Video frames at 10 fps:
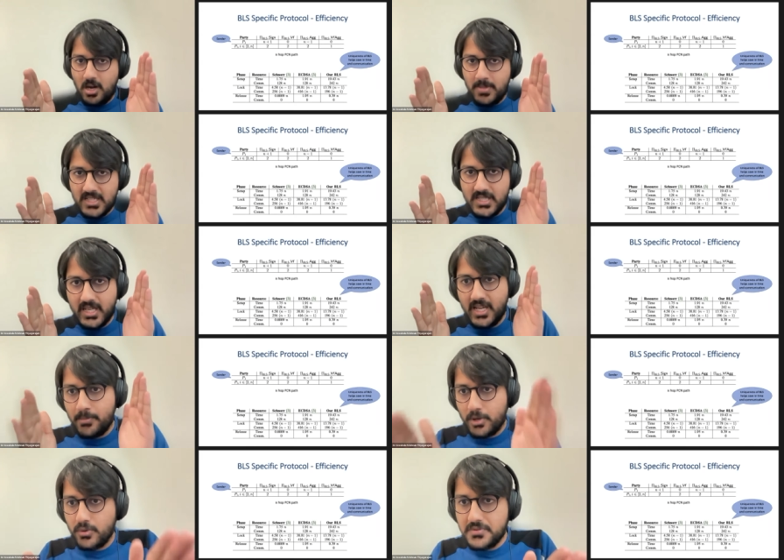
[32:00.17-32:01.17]
complexity
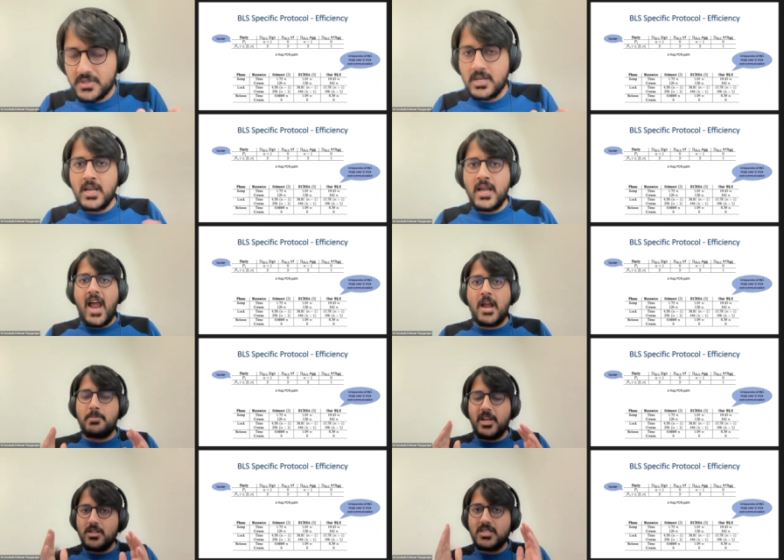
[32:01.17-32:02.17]
improves,
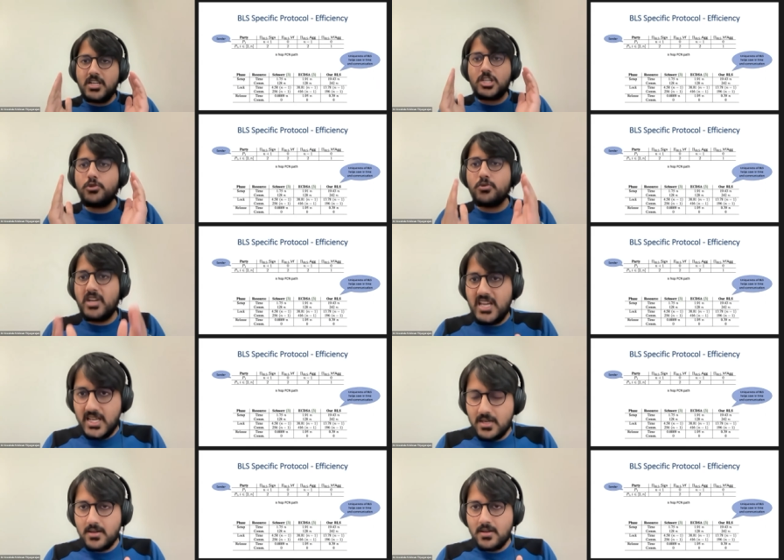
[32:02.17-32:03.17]
and because it is
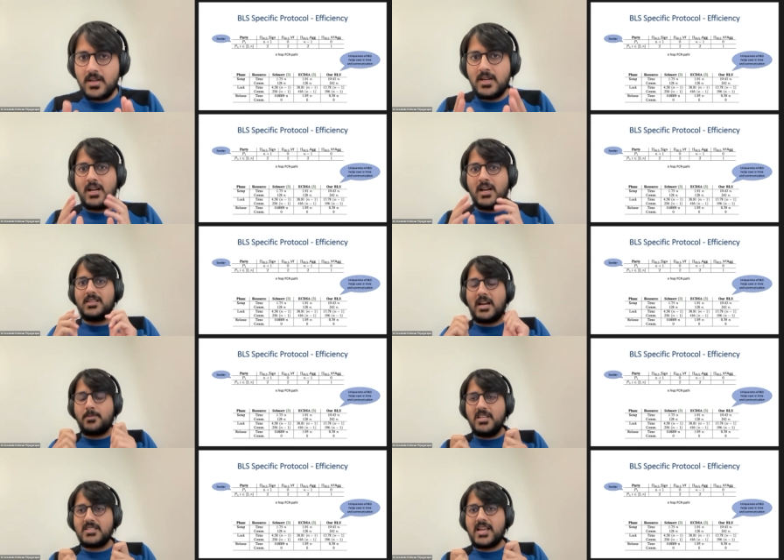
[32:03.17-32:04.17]
unique,
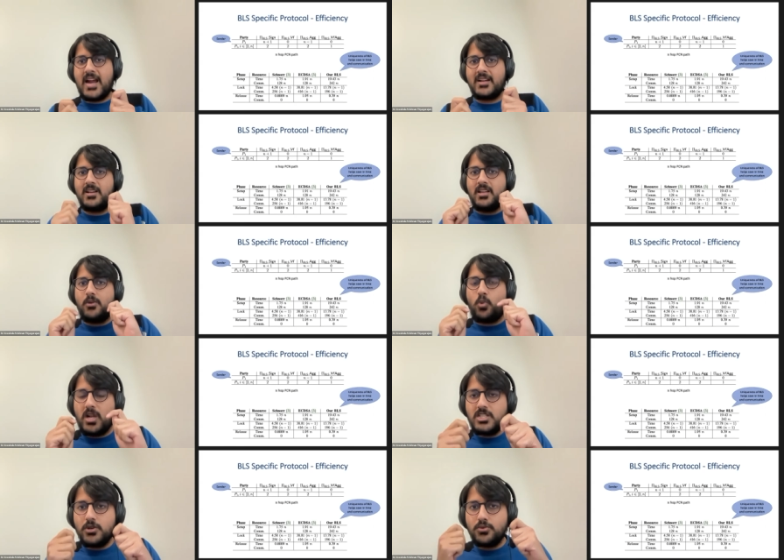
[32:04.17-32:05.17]
that means that
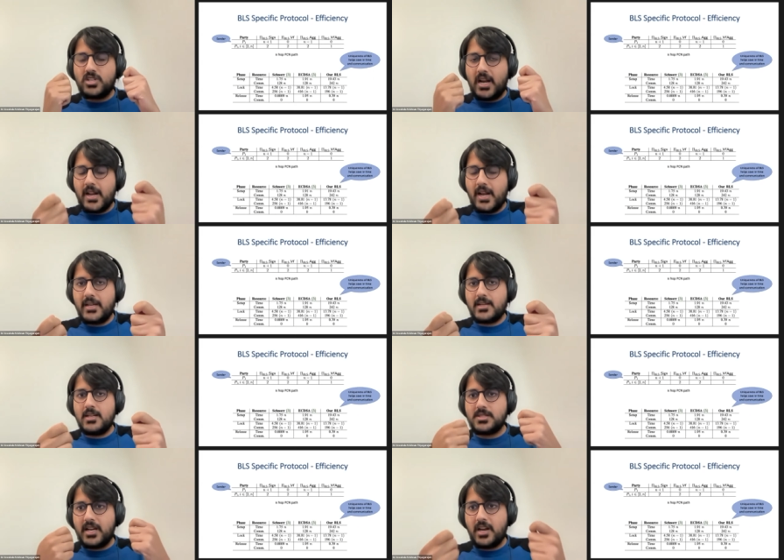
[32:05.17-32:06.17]
once you generate
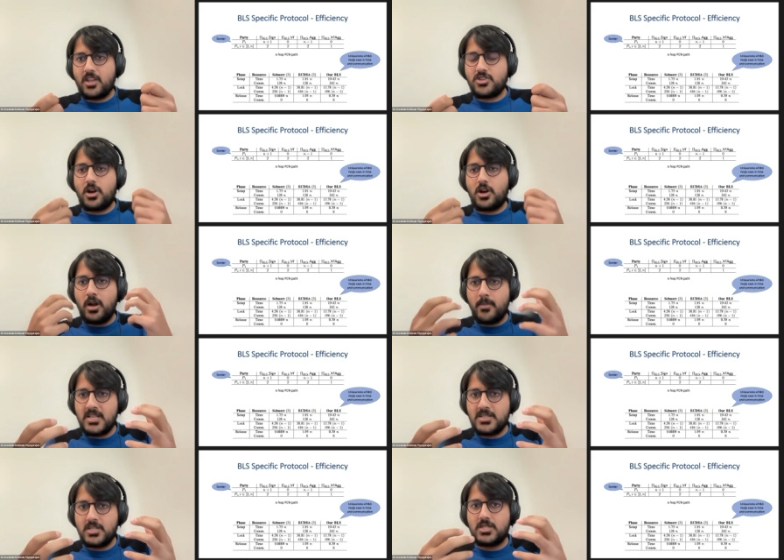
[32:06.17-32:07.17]
a signature on a
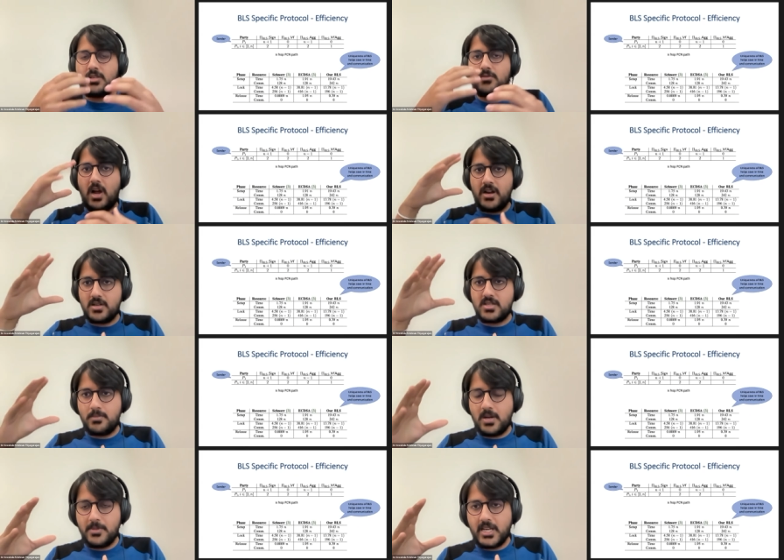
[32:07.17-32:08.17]
message under
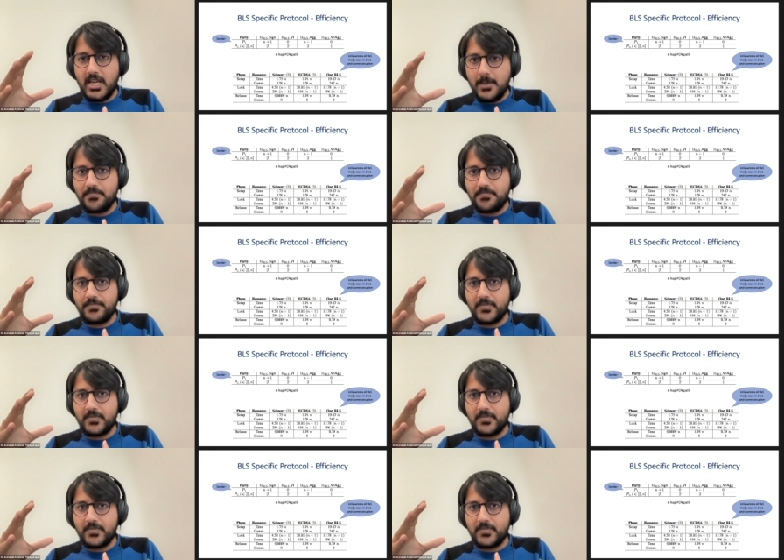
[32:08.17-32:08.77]
some public key.